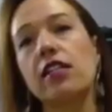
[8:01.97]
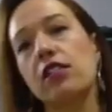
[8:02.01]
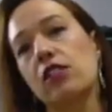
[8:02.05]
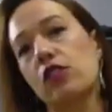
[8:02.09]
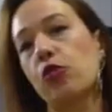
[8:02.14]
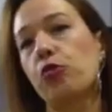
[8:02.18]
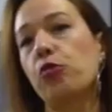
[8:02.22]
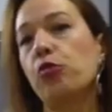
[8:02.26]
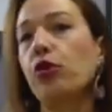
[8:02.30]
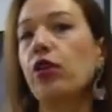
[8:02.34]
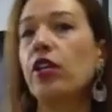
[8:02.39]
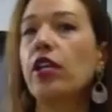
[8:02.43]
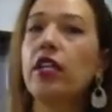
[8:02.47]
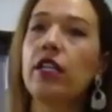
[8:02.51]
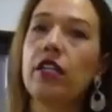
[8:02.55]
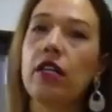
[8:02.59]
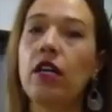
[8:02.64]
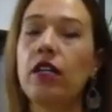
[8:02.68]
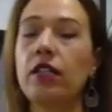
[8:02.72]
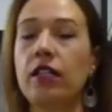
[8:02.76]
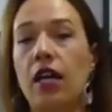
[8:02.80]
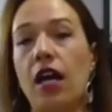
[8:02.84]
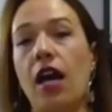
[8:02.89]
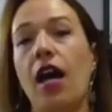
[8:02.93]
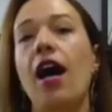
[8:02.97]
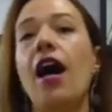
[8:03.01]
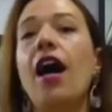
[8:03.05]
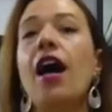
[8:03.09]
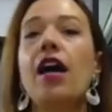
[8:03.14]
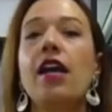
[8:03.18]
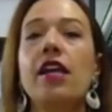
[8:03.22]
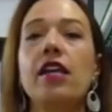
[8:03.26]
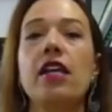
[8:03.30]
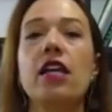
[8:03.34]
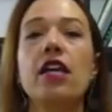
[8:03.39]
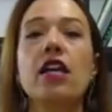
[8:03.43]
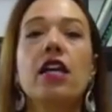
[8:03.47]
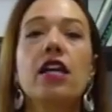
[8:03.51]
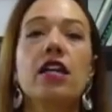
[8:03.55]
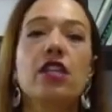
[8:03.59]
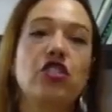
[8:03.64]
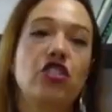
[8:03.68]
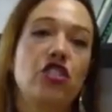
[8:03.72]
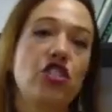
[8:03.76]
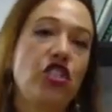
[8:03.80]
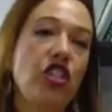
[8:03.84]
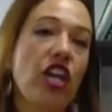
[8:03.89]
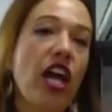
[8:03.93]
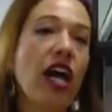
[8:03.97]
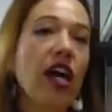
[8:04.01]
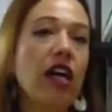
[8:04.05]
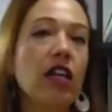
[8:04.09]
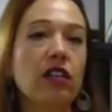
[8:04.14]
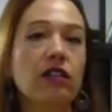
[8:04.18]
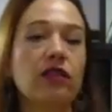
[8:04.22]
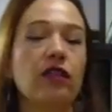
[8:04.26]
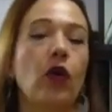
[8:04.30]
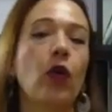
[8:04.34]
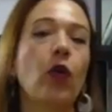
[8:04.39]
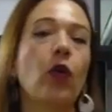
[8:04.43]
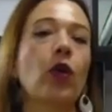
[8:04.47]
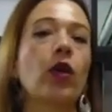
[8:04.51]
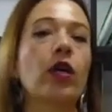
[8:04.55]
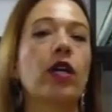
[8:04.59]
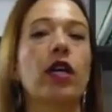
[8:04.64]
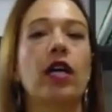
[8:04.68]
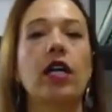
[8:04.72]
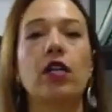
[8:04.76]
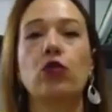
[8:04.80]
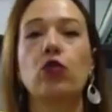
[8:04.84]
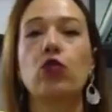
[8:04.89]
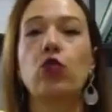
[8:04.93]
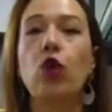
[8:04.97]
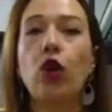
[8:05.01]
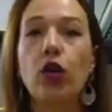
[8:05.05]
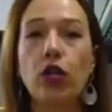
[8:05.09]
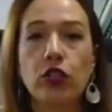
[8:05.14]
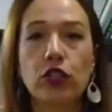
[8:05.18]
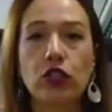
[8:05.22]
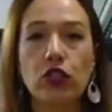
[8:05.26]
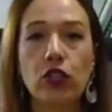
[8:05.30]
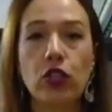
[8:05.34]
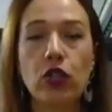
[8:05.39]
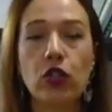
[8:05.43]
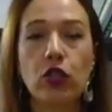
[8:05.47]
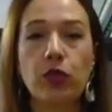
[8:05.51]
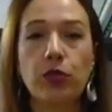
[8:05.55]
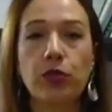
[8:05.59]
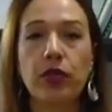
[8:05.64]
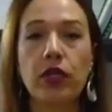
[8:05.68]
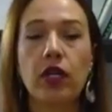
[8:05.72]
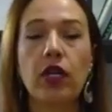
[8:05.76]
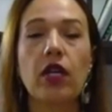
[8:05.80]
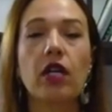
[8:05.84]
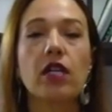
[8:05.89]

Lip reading: So putting it on a high shelf or a wardrobe,